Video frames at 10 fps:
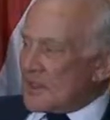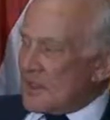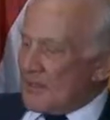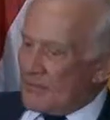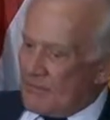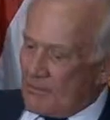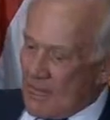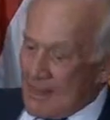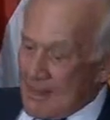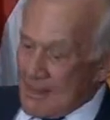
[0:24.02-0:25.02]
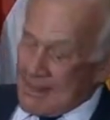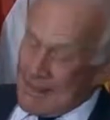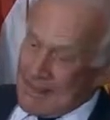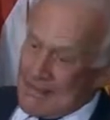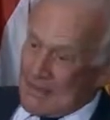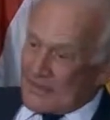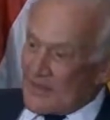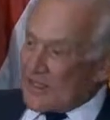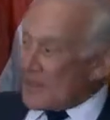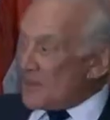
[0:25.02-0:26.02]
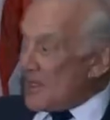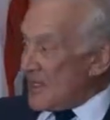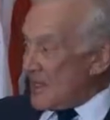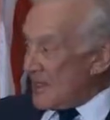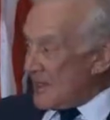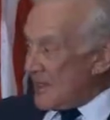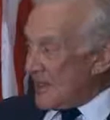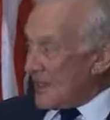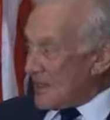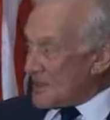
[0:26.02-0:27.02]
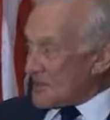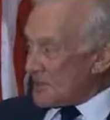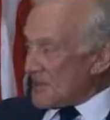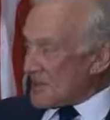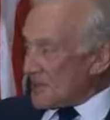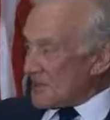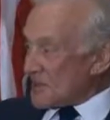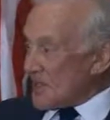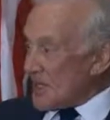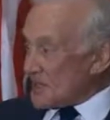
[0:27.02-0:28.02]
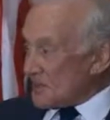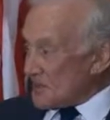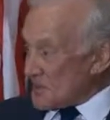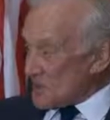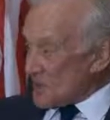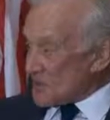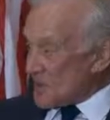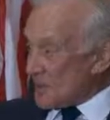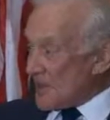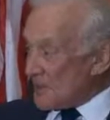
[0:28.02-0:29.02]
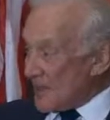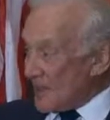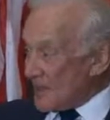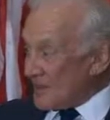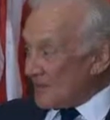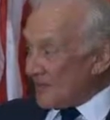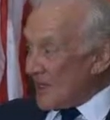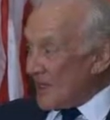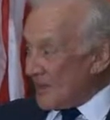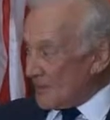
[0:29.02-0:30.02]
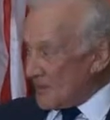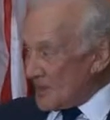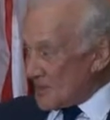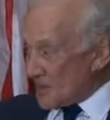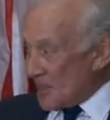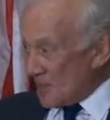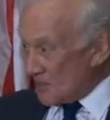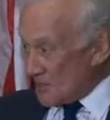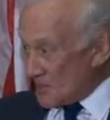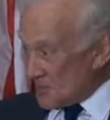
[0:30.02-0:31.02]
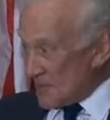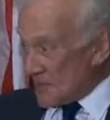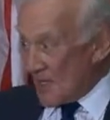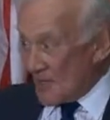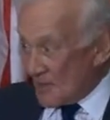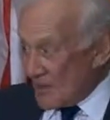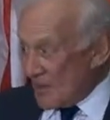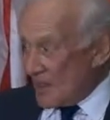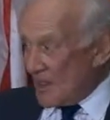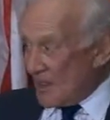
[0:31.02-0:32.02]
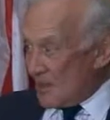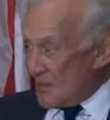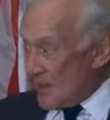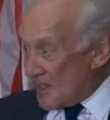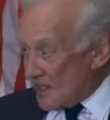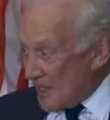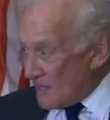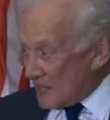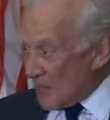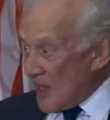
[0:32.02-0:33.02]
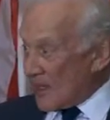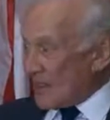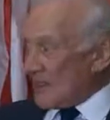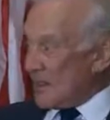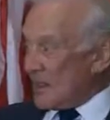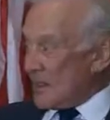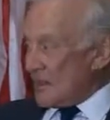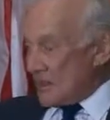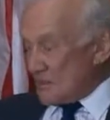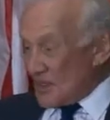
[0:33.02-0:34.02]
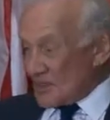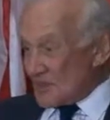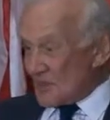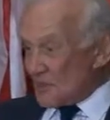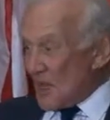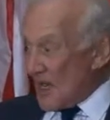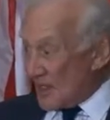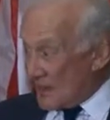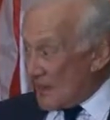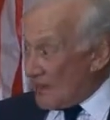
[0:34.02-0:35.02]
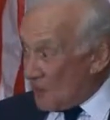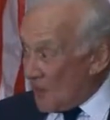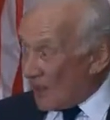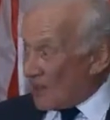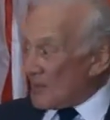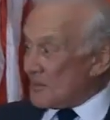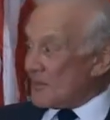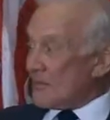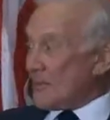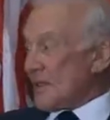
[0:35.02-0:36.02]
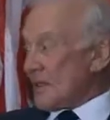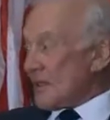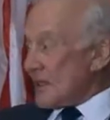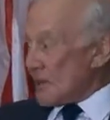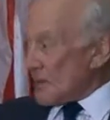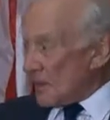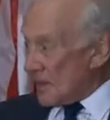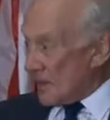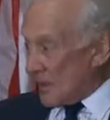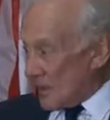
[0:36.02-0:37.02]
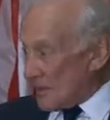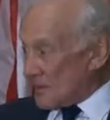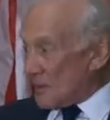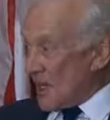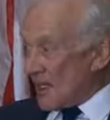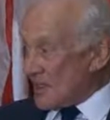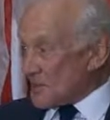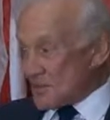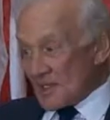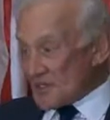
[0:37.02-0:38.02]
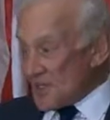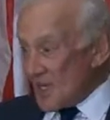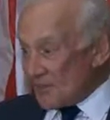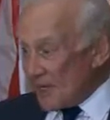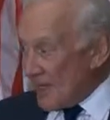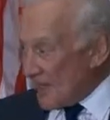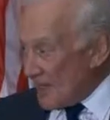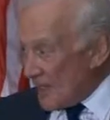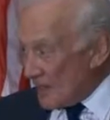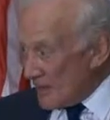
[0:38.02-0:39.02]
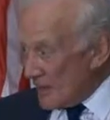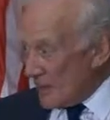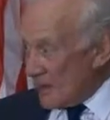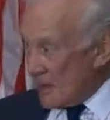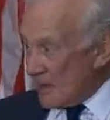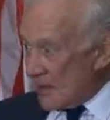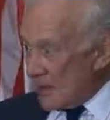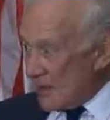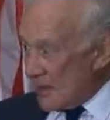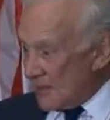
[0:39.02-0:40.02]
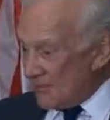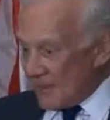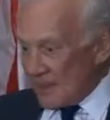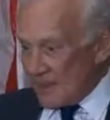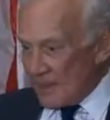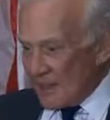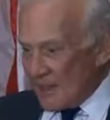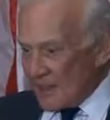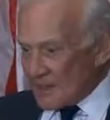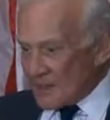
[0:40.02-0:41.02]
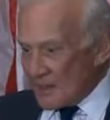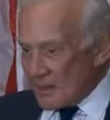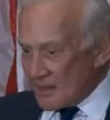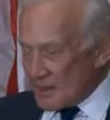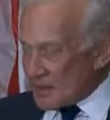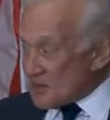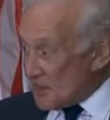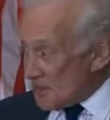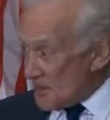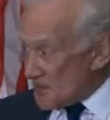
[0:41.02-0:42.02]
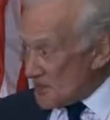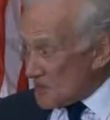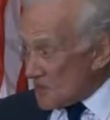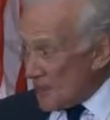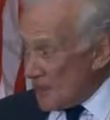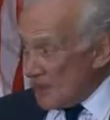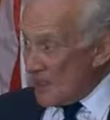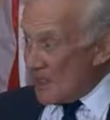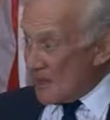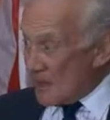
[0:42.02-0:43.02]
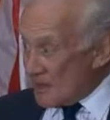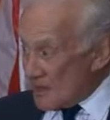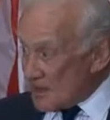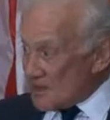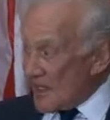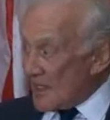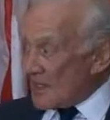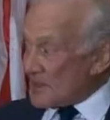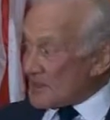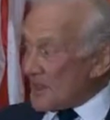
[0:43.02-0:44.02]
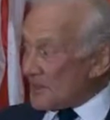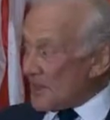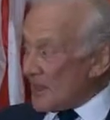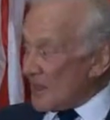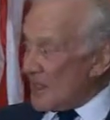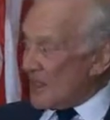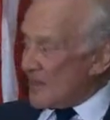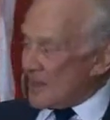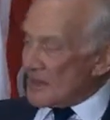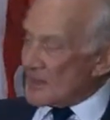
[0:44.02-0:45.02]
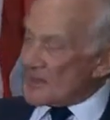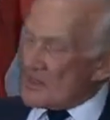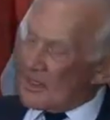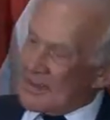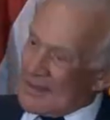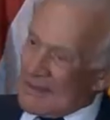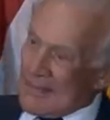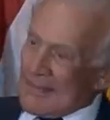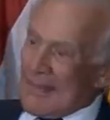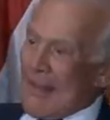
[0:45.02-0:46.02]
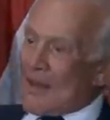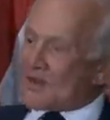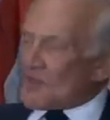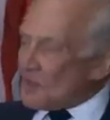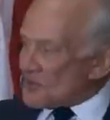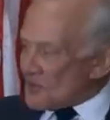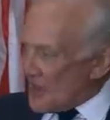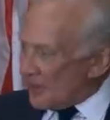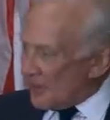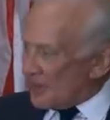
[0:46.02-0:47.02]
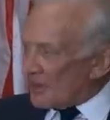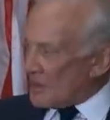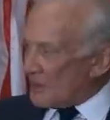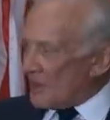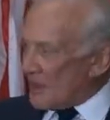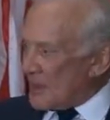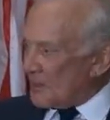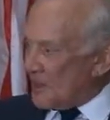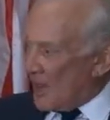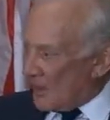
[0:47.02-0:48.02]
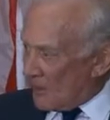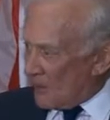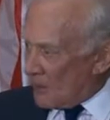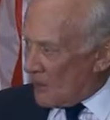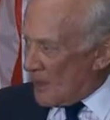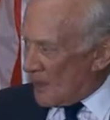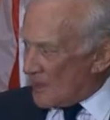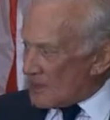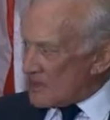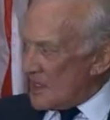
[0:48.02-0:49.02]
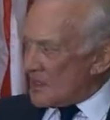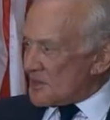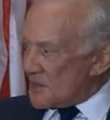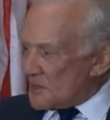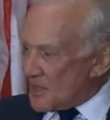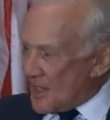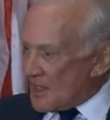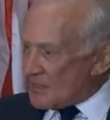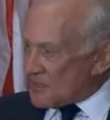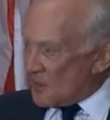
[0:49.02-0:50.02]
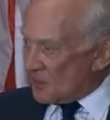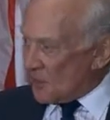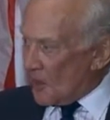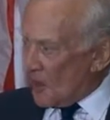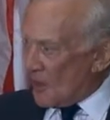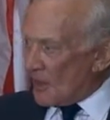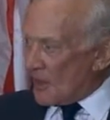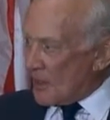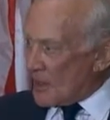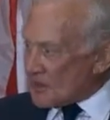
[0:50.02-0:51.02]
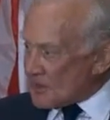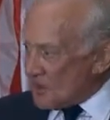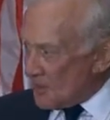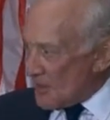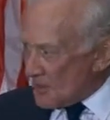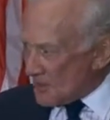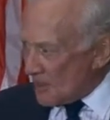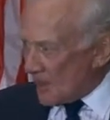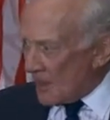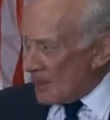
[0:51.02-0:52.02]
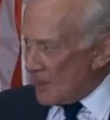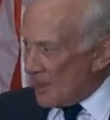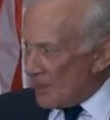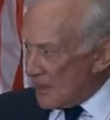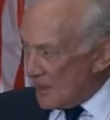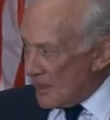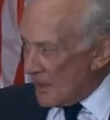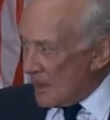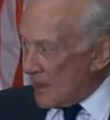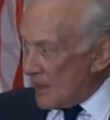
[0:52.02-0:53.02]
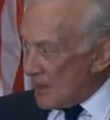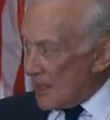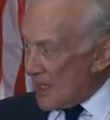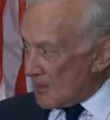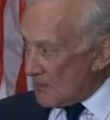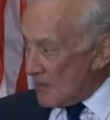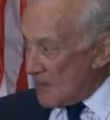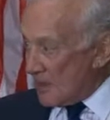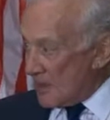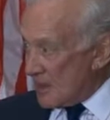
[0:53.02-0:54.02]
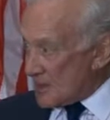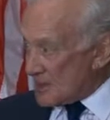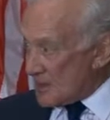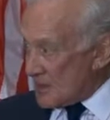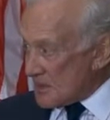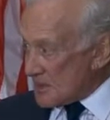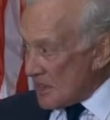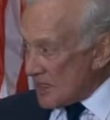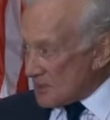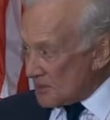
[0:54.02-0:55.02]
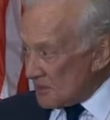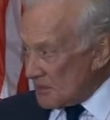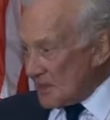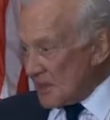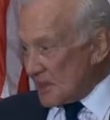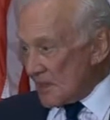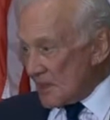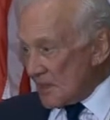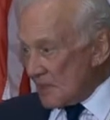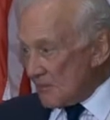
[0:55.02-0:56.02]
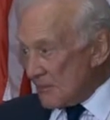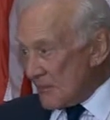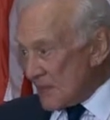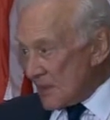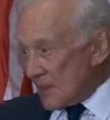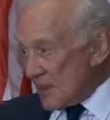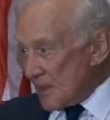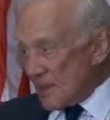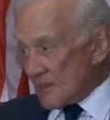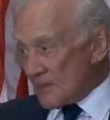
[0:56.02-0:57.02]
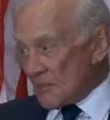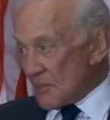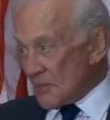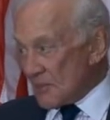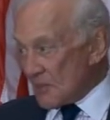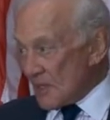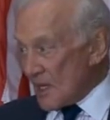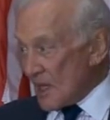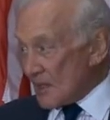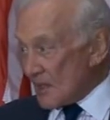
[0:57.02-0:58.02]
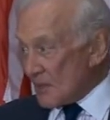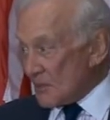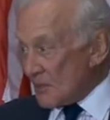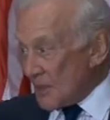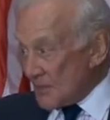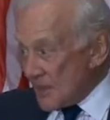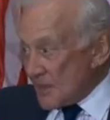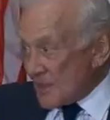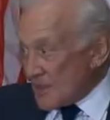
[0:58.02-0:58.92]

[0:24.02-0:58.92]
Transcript: uh, Seemed to me uh, on its original schedule, it was supposed to be ready to fly when the shuttle was retired. We didn't have a rocket. It wasn't the rocket they wanted, but there are other rockets, but it's not ready yet. Um, and, and it uh, discourages me that designing something that is so similar to what Apollo was should take so long, cost so much money, and, uh, and not meet its uh, schedule. Um, and we're, we're not going to uh, be at the